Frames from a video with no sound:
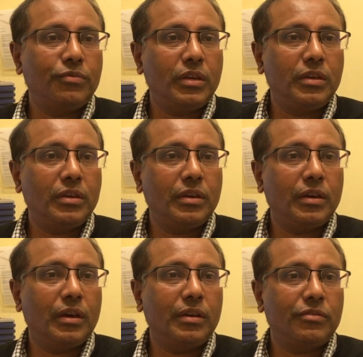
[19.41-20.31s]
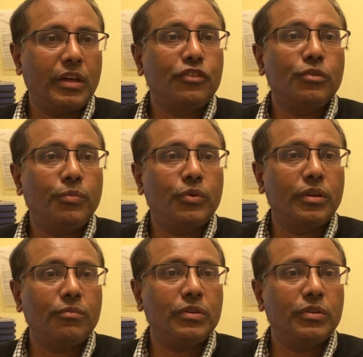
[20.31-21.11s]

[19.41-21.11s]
we are trying to put in,